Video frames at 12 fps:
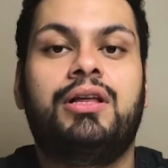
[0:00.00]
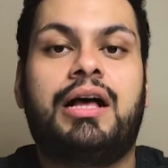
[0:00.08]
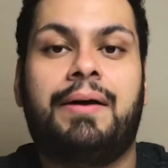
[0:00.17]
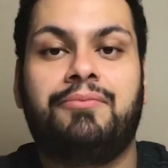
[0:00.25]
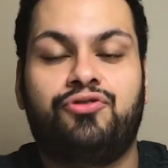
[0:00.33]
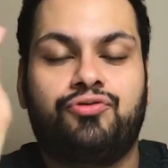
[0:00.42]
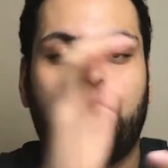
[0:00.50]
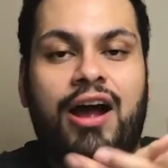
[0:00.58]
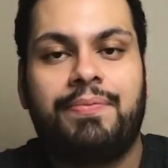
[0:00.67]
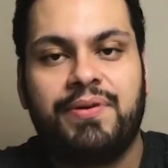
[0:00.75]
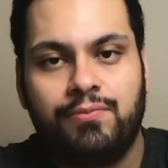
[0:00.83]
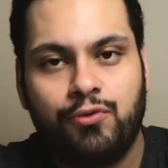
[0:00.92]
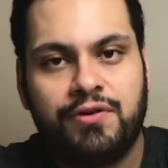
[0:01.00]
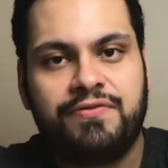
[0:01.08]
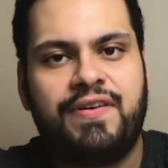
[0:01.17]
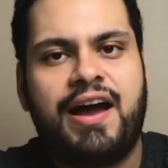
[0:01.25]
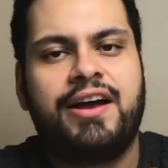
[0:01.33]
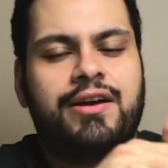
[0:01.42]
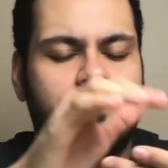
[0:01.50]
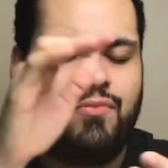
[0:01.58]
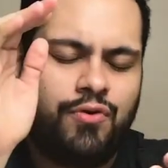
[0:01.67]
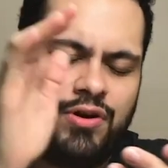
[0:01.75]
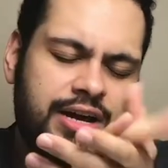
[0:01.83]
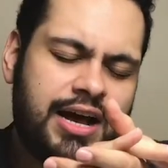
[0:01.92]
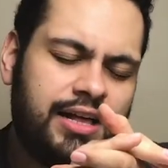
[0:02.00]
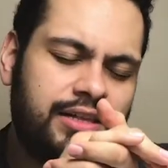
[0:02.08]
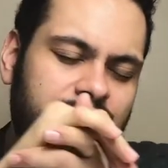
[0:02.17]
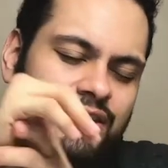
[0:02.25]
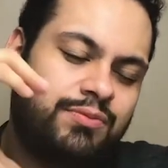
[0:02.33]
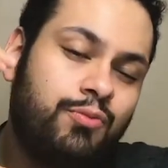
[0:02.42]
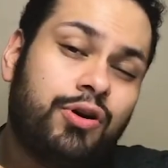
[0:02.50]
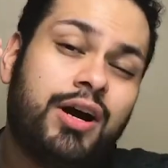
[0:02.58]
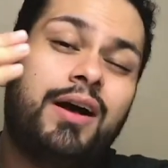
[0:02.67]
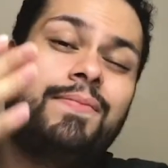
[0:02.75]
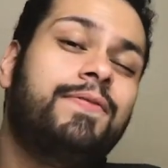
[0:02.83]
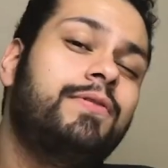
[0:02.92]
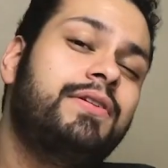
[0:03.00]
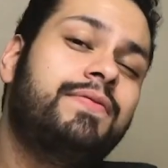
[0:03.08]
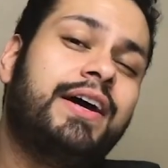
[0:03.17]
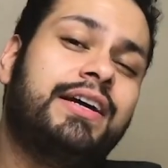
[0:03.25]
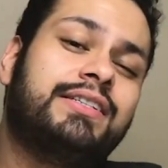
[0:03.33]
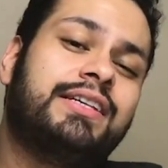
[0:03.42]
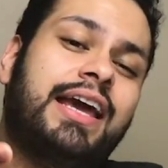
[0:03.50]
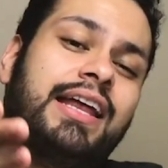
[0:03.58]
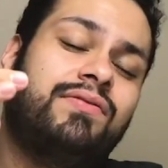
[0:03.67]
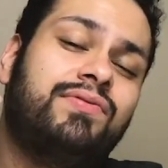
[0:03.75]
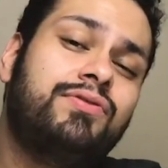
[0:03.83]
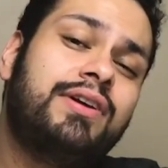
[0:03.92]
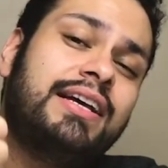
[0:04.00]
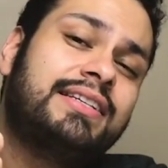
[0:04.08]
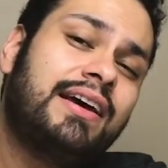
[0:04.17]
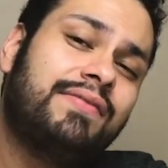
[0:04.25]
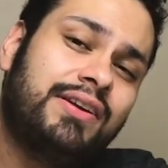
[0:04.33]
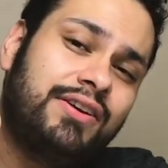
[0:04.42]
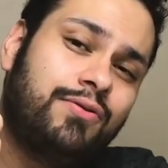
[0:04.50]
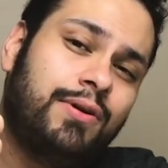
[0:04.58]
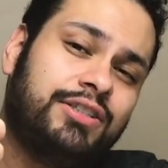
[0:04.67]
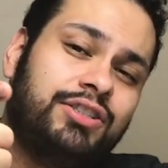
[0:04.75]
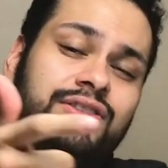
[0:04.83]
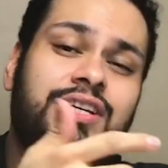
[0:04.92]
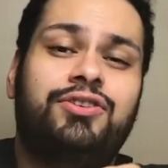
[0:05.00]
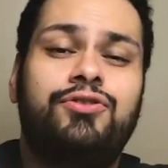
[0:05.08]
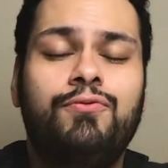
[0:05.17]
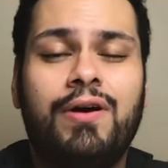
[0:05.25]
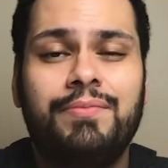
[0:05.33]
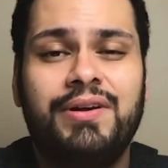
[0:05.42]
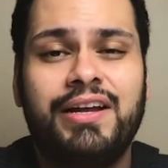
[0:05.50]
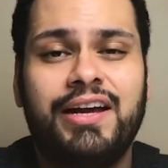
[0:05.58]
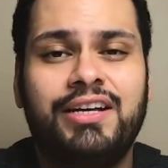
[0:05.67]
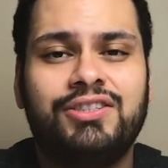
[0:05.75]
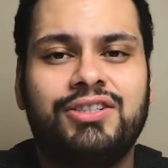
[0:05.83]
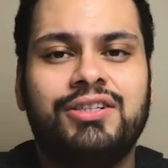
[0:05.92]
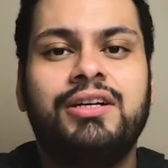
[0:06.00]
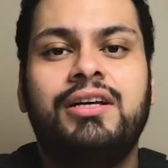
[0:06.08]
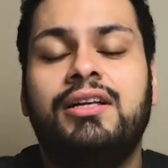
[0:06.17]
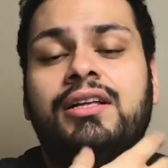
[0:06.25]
I'm dropping more fire, more knowledge, more helpful advice. And if you guys have any questions that you want me to answer,